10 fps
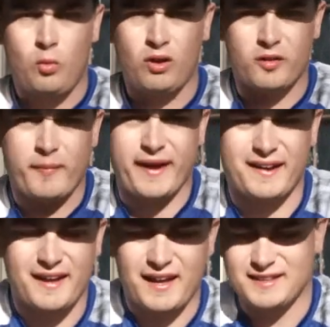Welcome
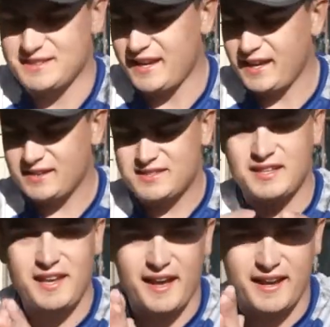back guys, and
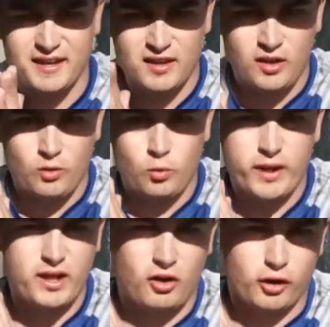today
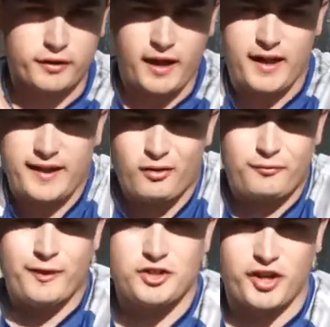we are not out
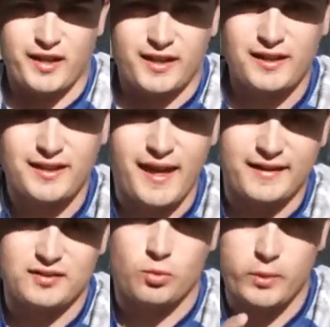fishing
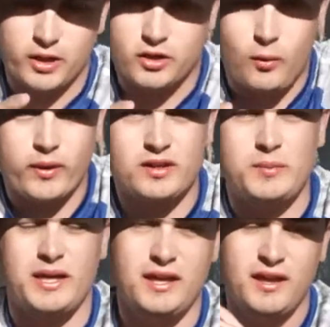yet. We are going to
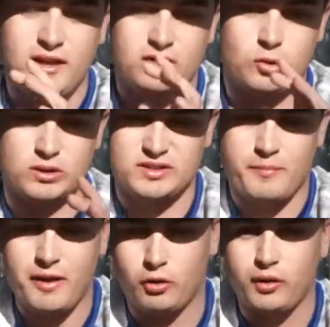be towards the
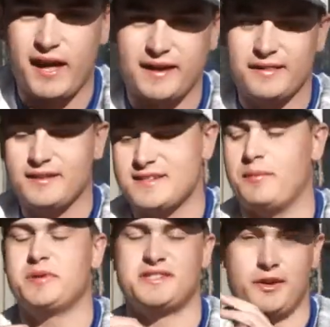middle end of this
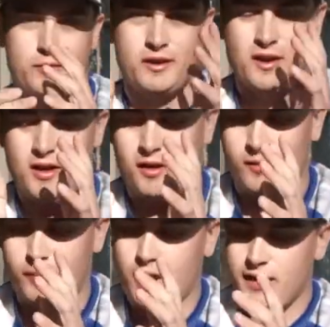episode,
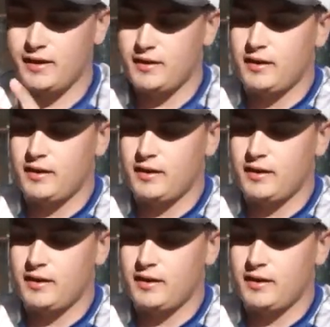but